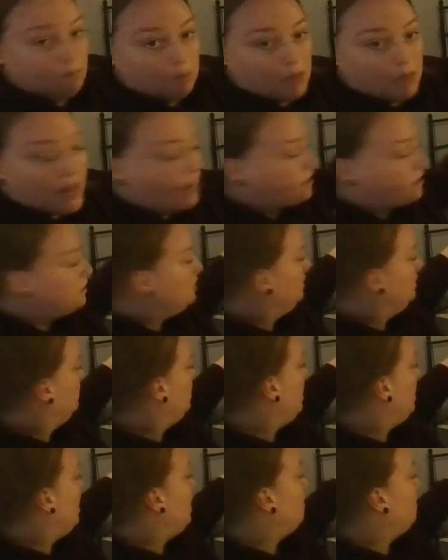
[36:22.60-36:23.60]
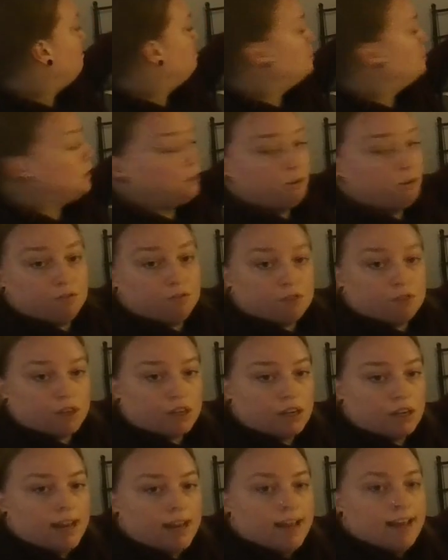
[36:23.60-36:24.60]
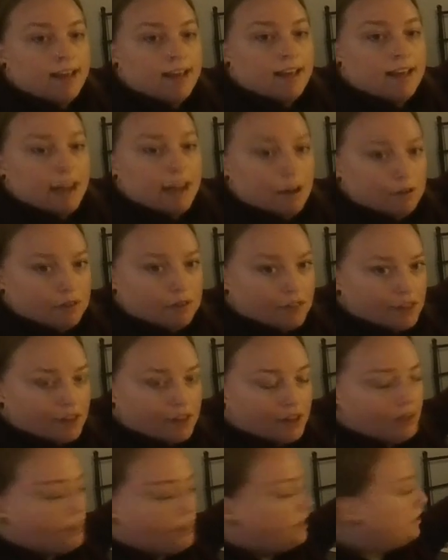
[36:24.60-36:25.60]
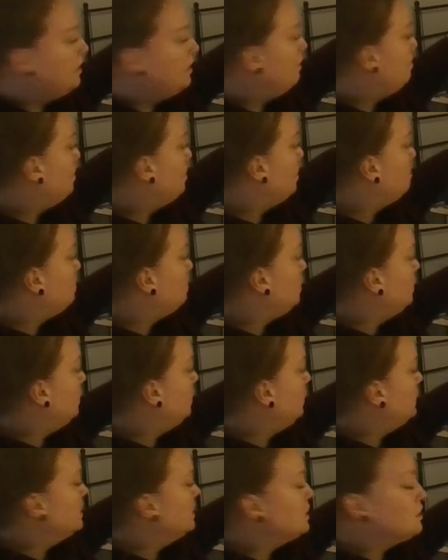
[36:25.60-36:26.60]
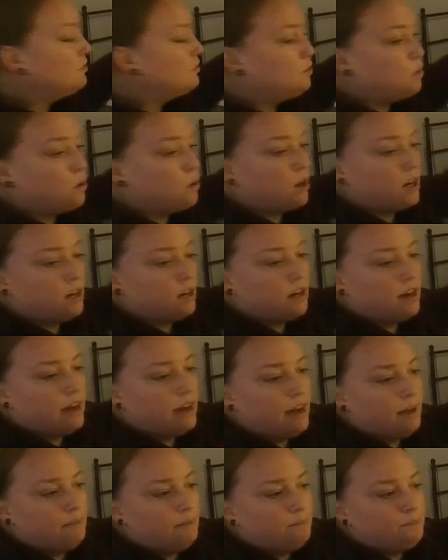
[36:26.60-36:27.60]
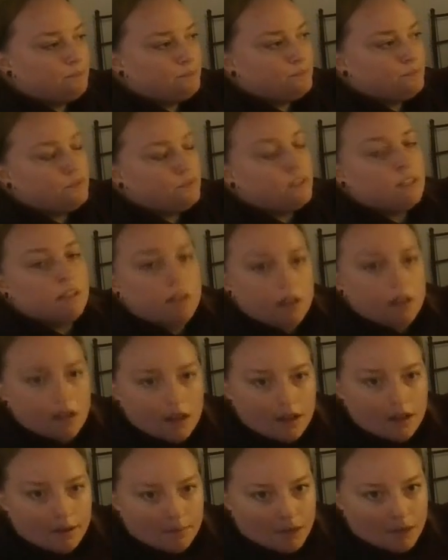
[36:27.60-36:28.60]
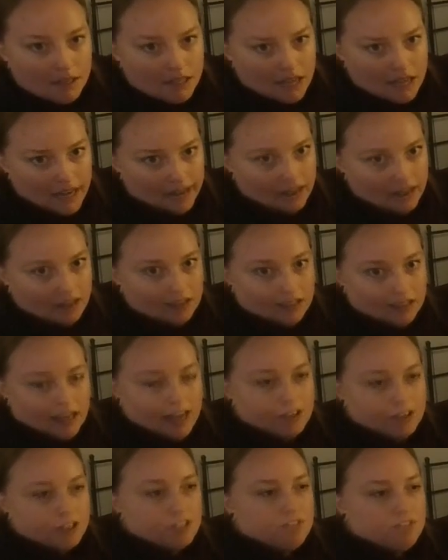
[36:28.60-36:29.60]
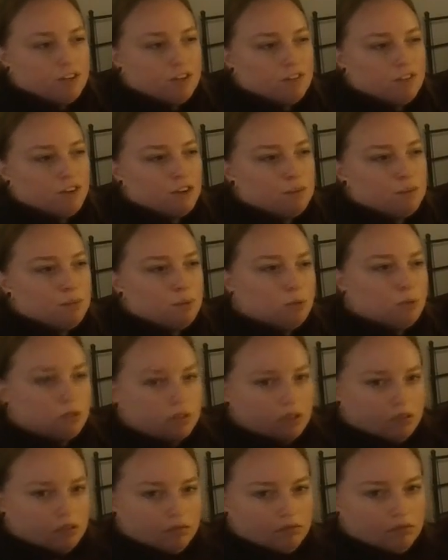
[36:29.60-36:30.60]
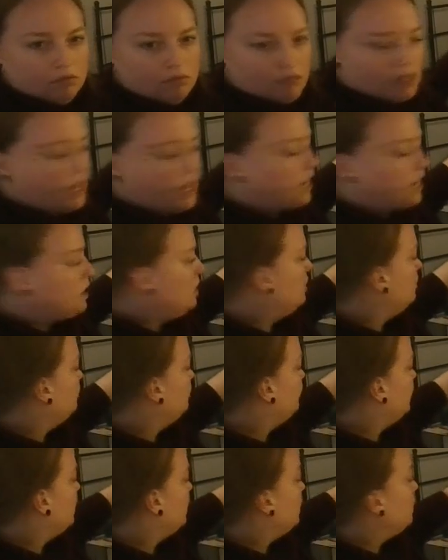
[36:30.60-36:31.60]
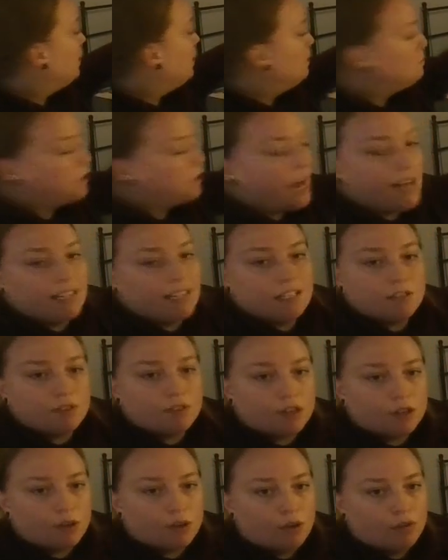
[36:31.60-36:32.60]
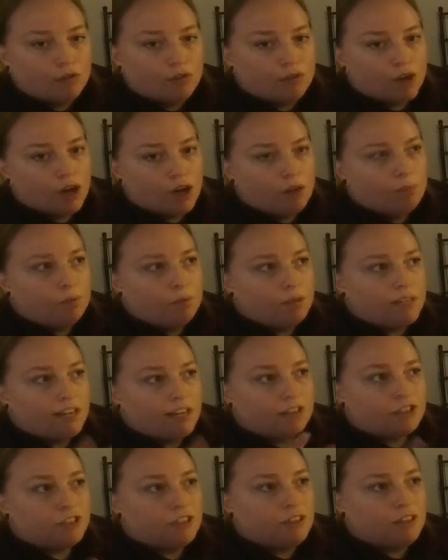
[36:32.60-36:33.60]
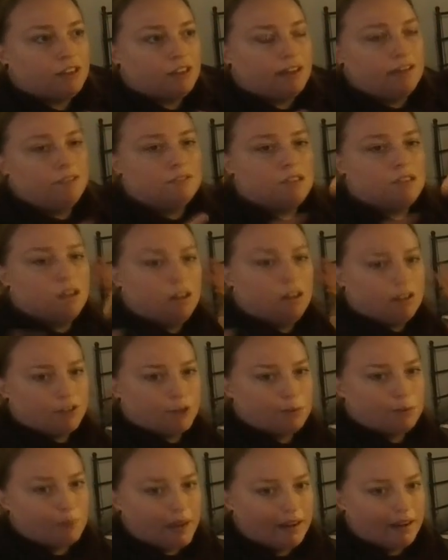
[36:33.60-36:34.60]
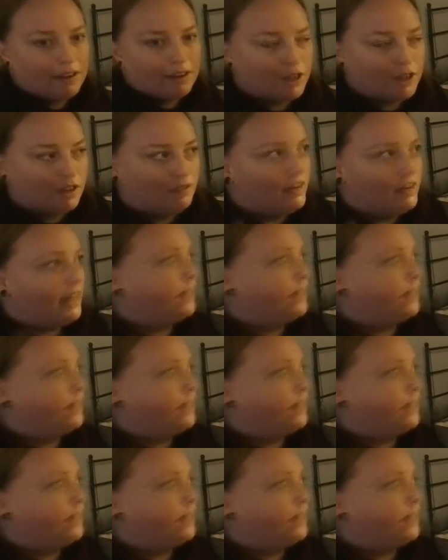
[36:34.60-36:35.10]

and black. Blue for health. The purple is for Marzana. I just felt very pulled to that color for her. And black is for overall protection and also banishing of